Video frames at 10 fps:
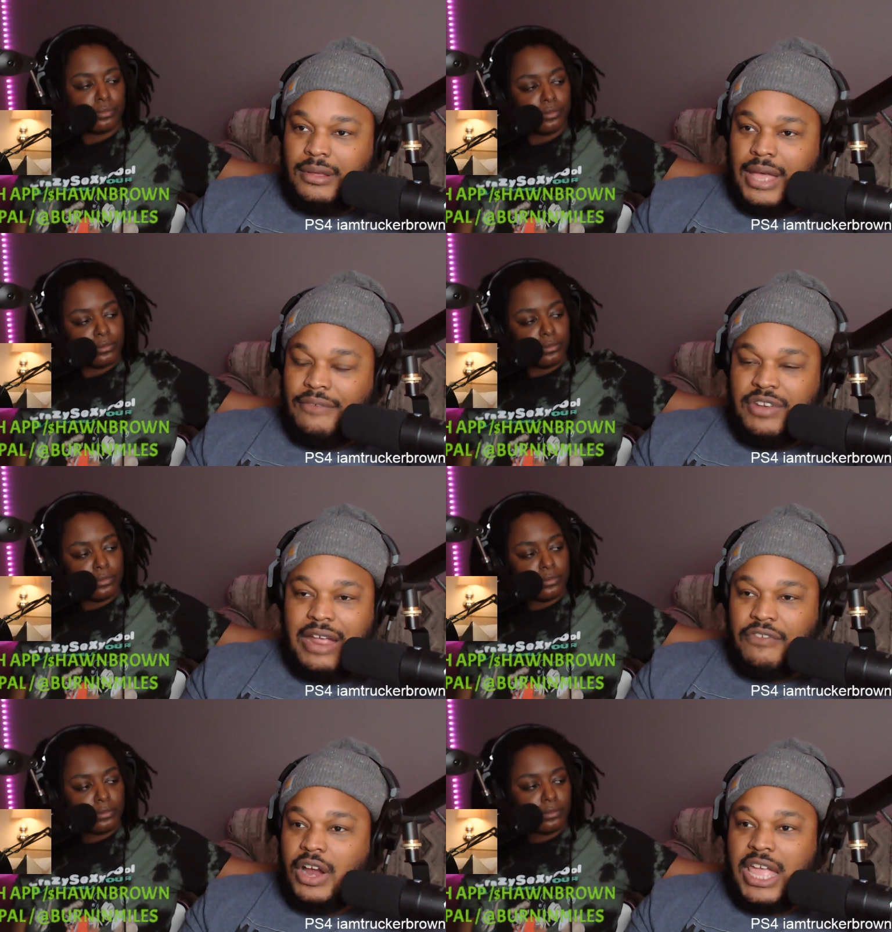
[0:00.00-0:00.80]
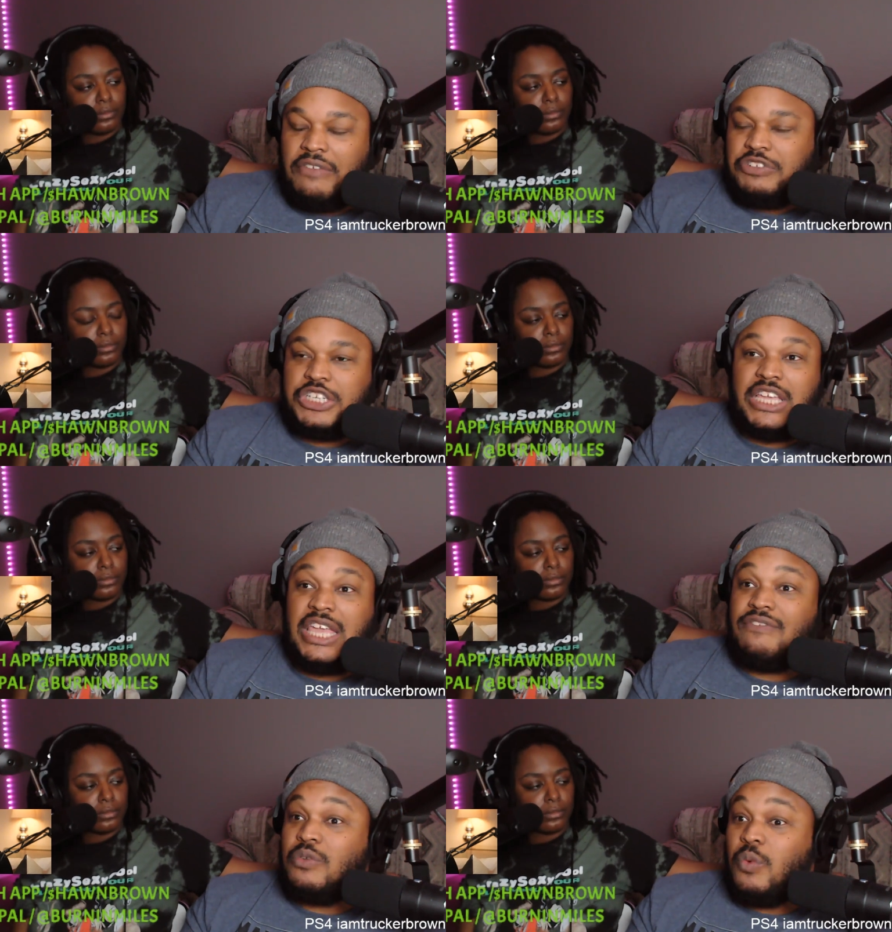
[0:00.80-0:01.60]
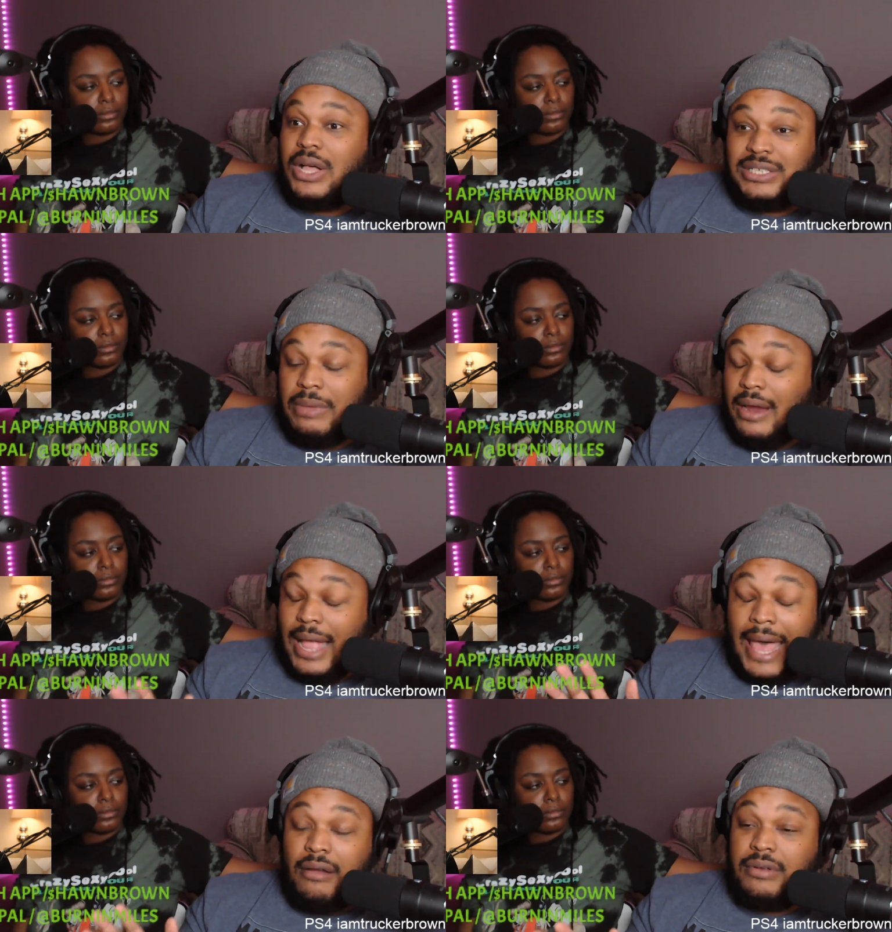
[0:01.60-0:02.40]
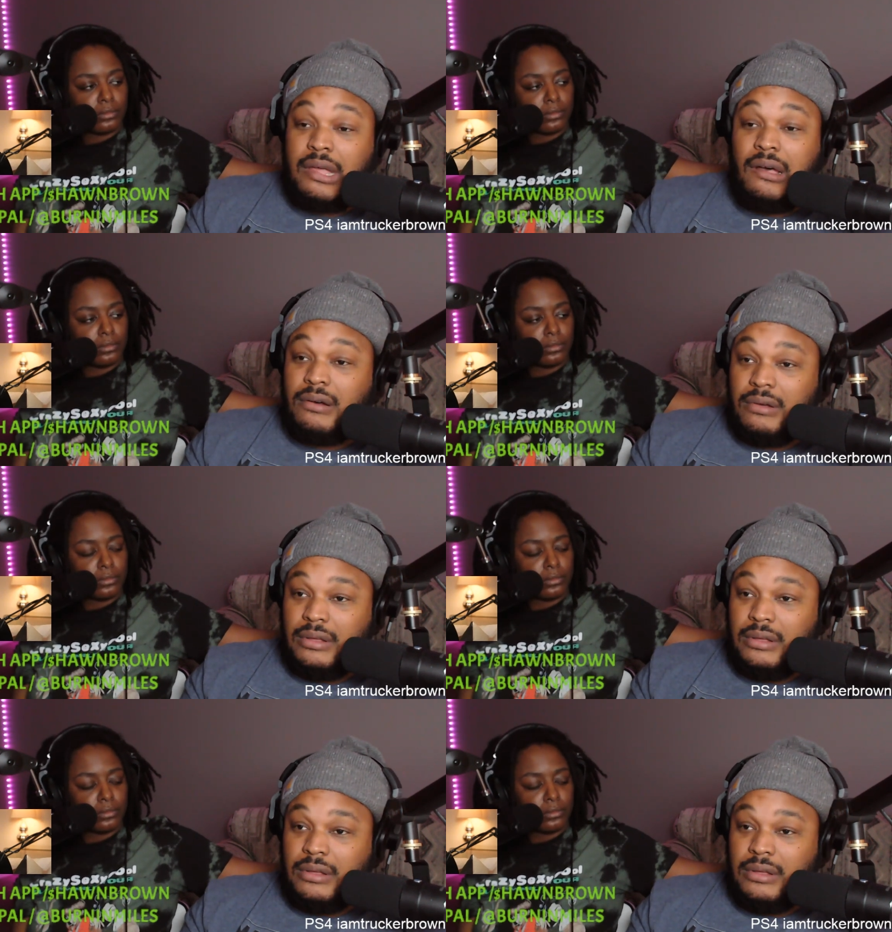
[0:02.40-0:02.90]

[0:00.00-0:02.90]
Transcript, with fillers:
Speaker 1: I've never, if she even was married, I don't know.